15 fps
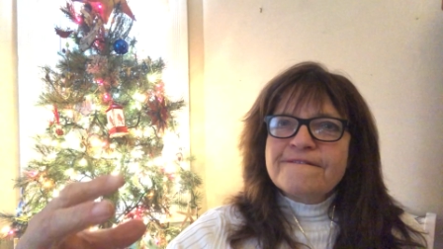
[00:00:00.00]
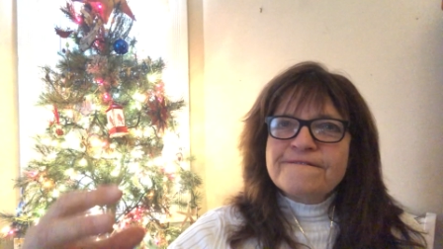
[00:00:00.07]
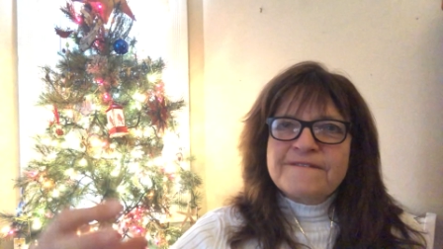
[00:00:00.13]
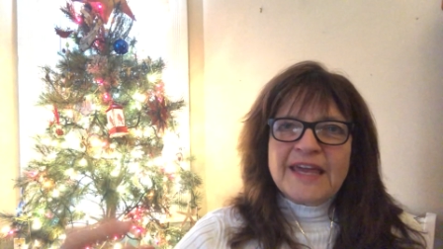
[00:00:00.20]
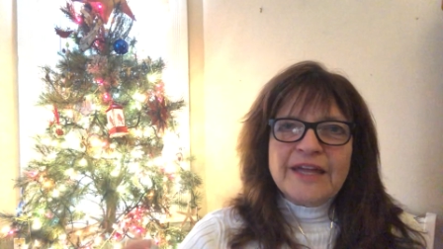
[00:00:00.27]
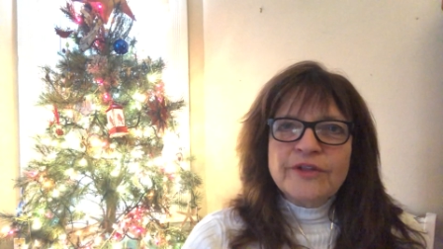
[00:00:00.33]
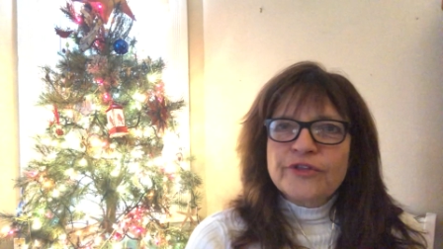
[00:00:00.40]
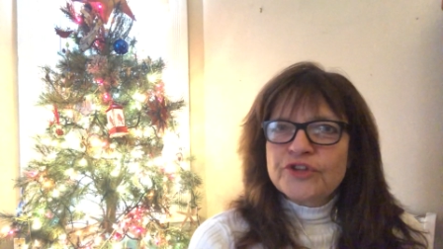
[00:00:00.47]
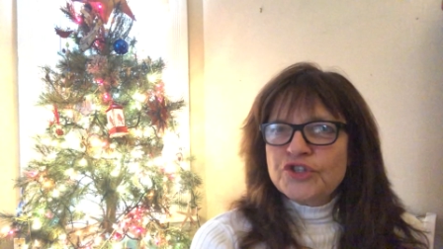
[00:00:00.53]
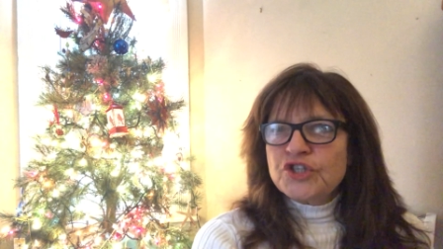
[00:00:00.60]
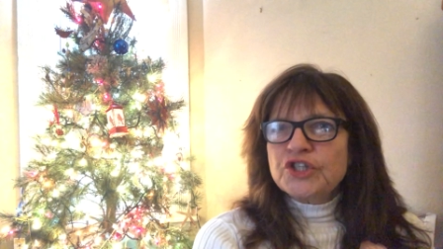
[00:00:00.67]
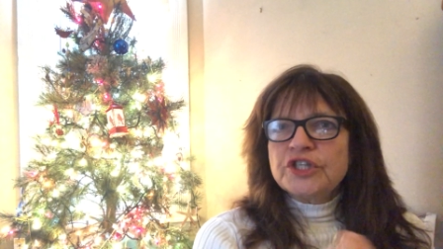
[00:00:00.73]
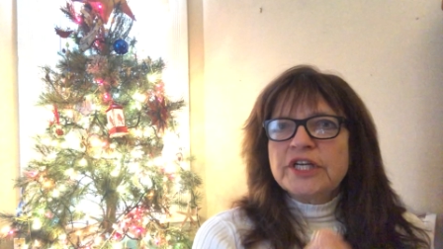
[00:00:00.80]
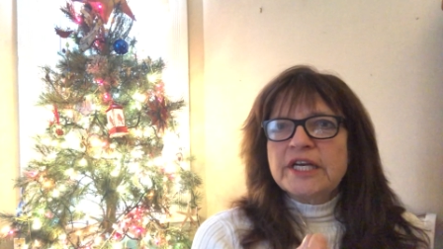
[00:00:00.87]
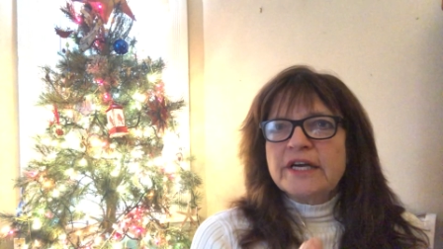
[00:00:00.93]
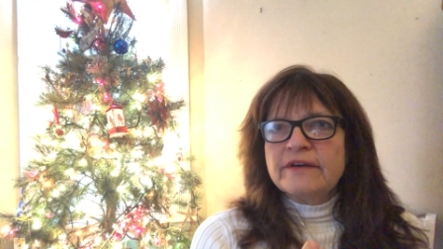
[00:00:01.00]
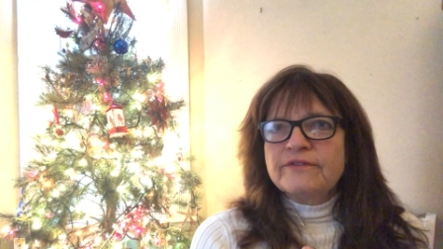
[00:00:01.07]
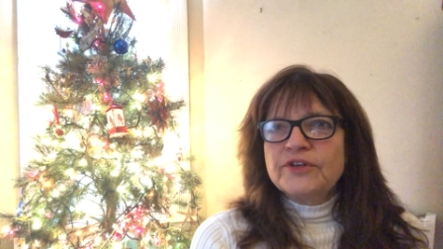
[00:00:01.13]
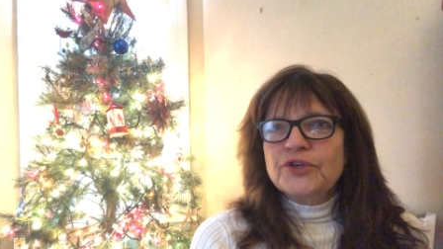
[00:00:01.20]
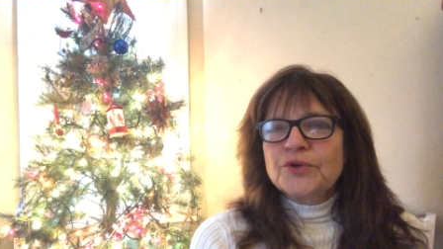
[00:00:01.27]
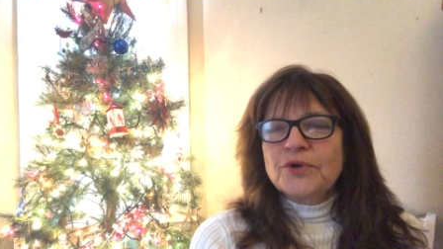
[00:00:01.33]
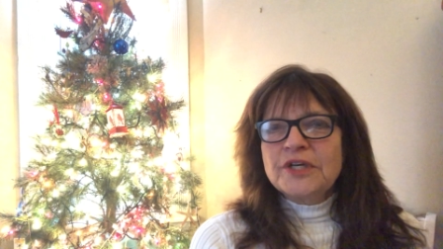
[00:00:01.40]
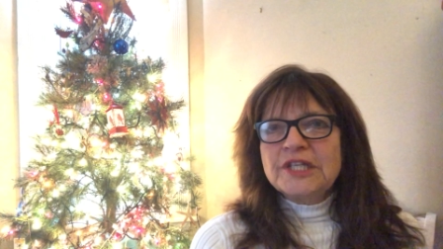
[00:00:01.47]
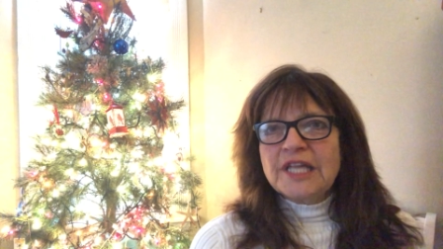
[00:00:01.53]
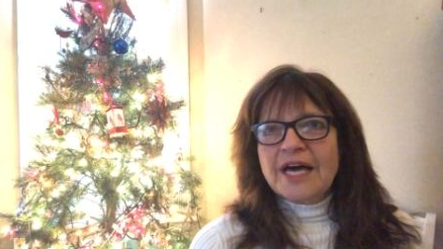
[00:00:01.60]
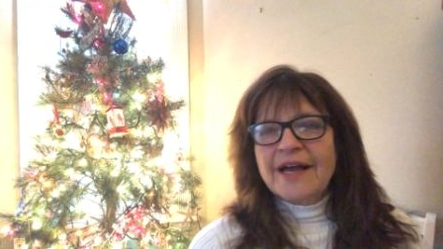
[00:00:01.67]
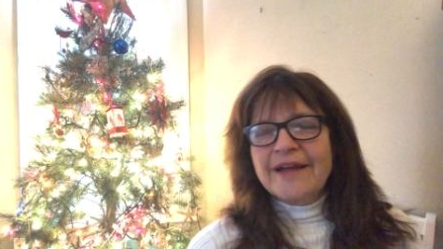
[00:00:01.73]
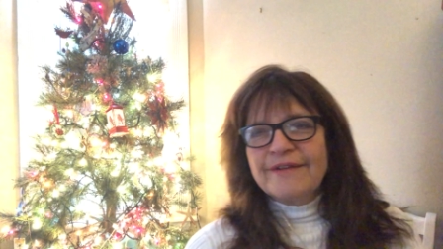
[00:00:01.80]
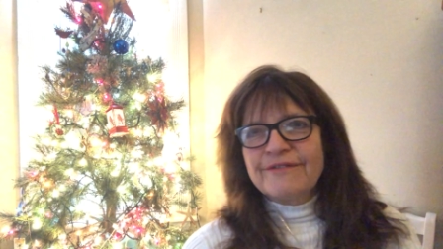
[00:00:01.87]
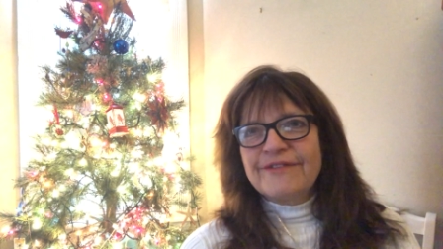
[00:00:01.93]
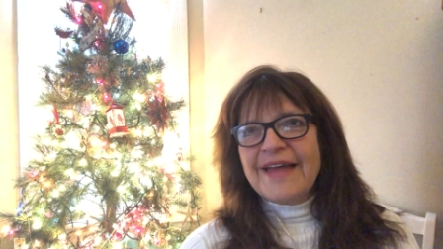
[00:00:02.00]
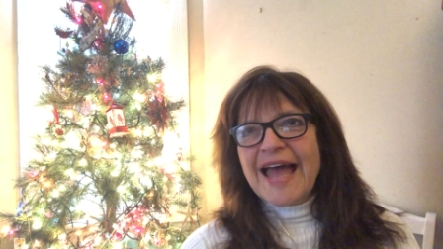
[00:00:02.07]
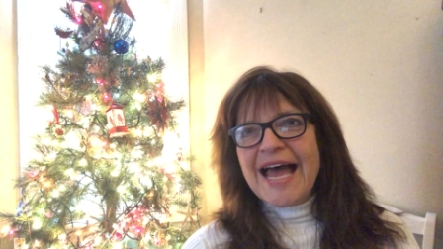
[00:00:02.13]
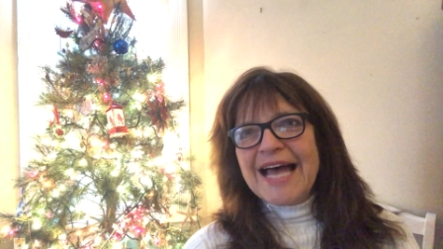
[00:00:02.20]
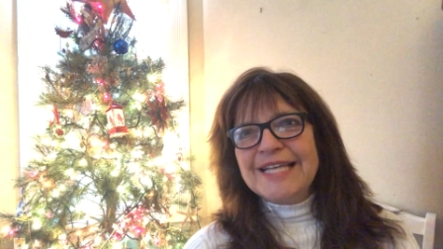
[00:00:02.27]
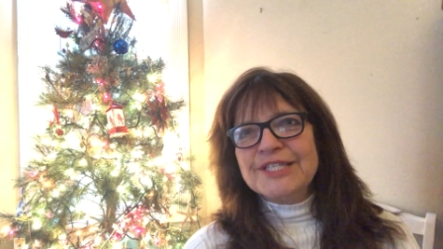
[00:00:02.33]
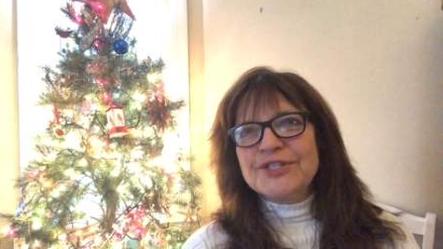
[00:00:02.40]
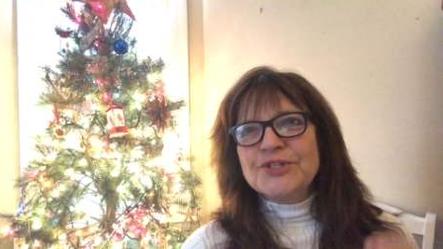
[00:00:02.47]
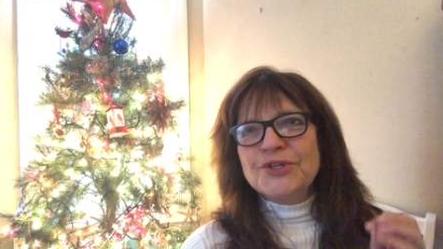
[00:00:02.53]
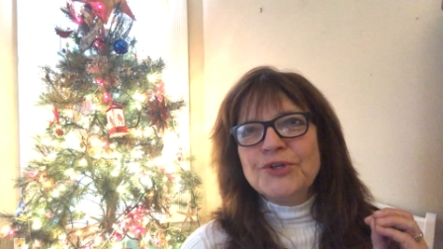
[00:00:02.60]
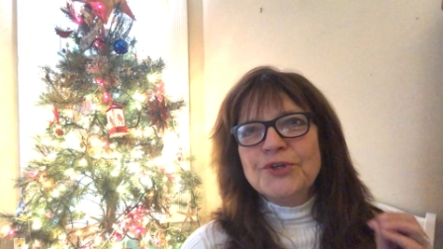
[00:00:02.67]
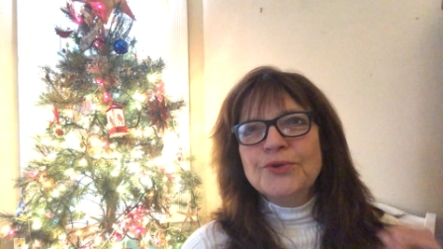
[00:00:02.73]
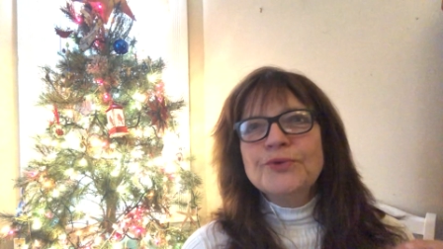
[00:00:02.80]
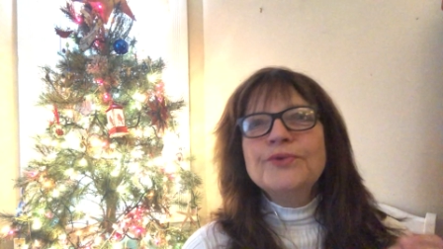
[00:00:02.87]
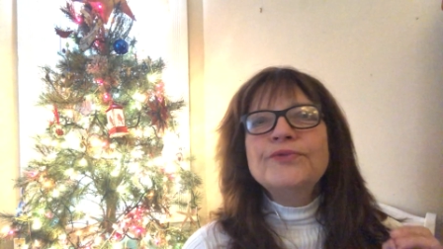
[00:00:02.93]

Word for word: faith journey of your life as you